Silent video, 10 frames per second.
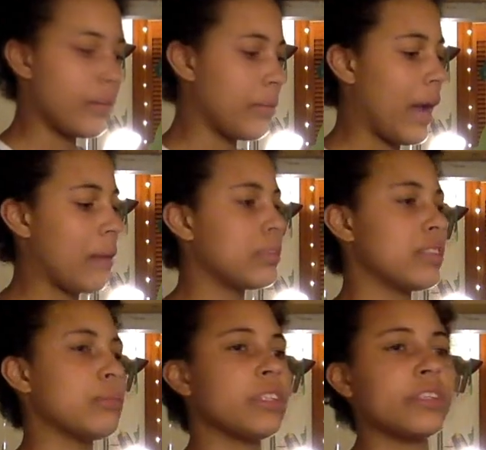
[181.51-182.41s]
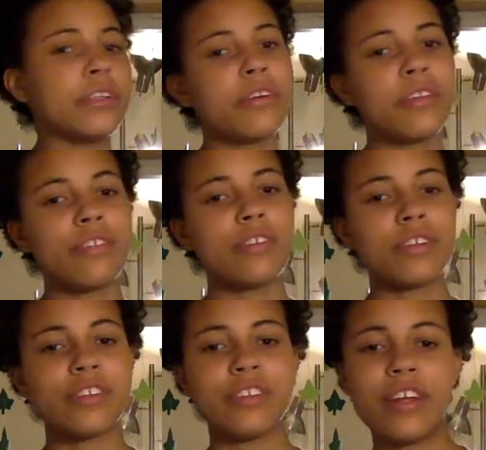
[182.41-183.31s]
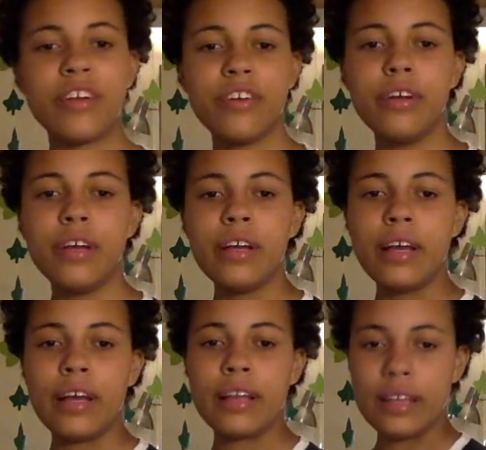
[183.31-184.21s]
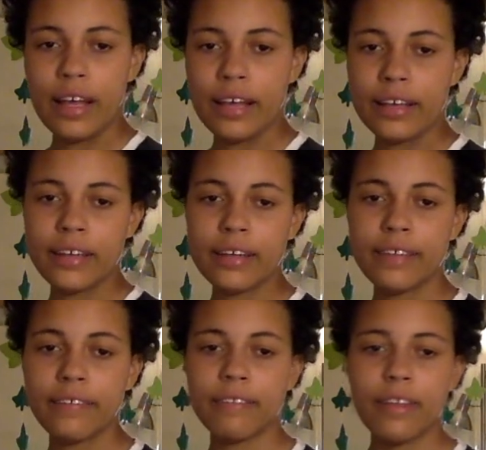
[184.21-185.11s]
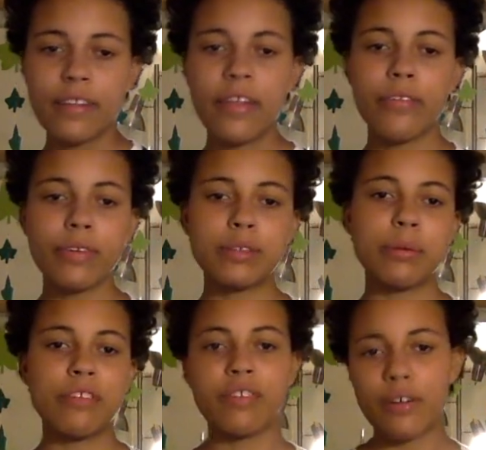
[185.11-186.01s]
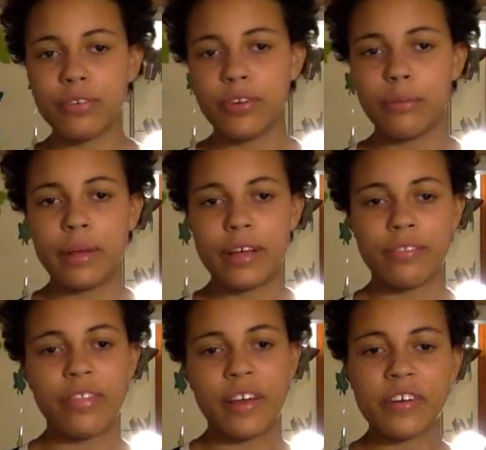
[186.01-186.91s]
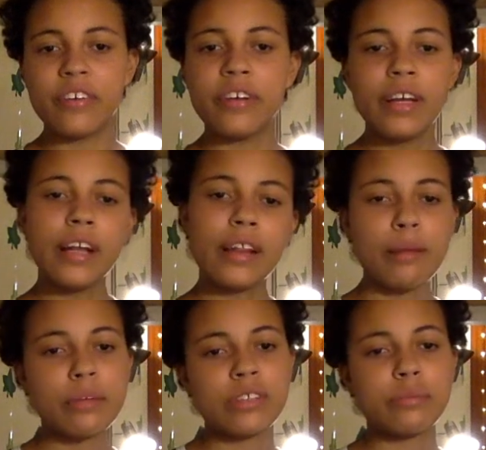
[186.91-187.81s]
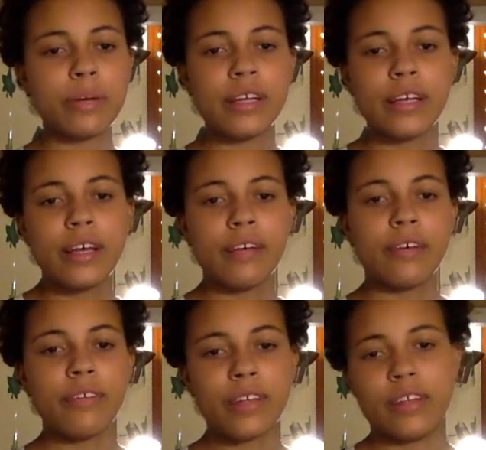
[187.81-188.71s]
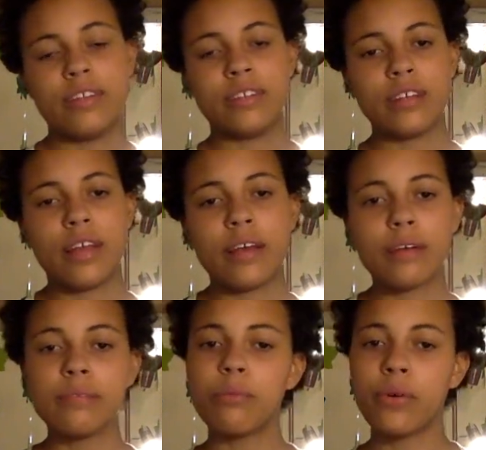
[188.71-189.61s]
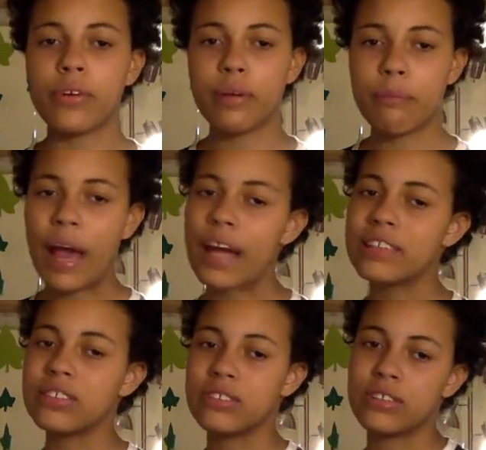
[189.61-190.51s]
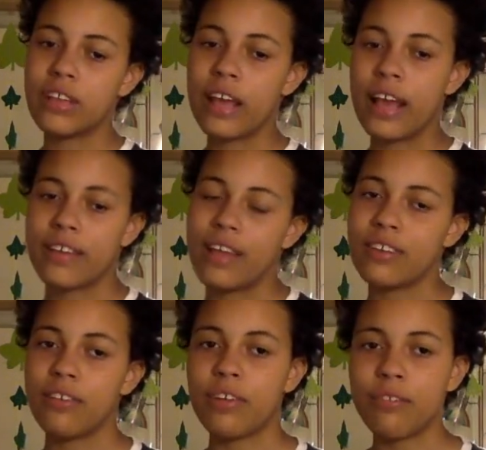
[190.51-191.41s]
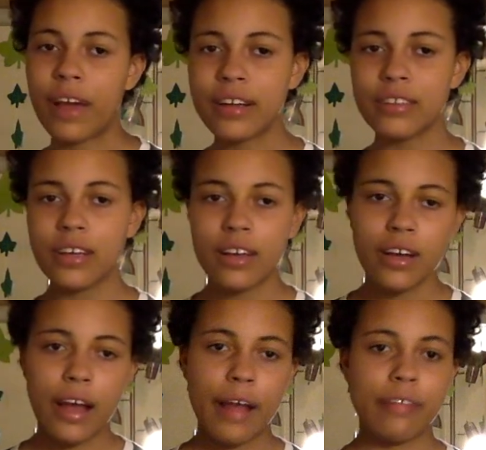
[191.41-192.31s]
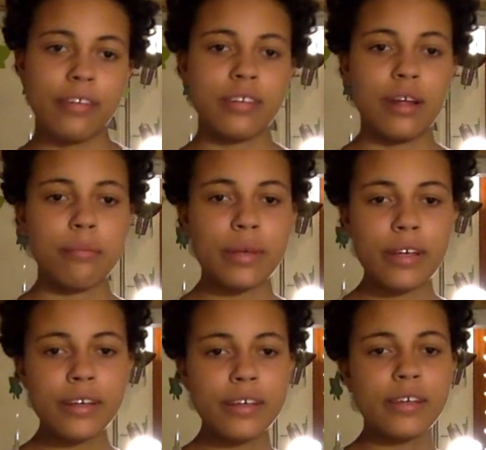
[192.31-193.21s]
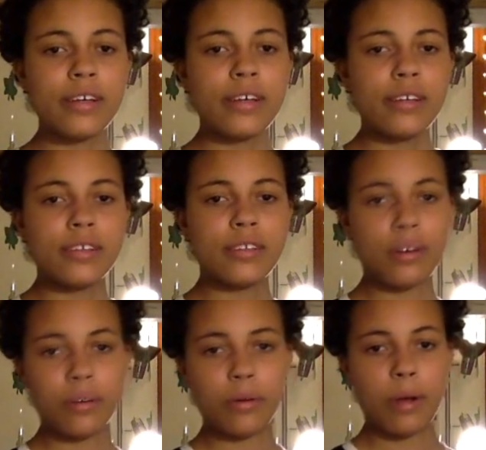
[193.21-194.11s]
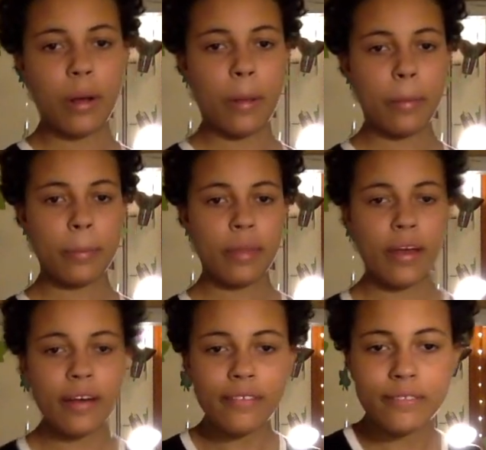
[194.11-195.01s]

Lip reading: perhaps just the material. This feels thinner, and like the other one's a bit rougher, a bit thicker. Not that much, but I feel like this is like more compaction, so it's like has less of an effect, at least on me. So yeah.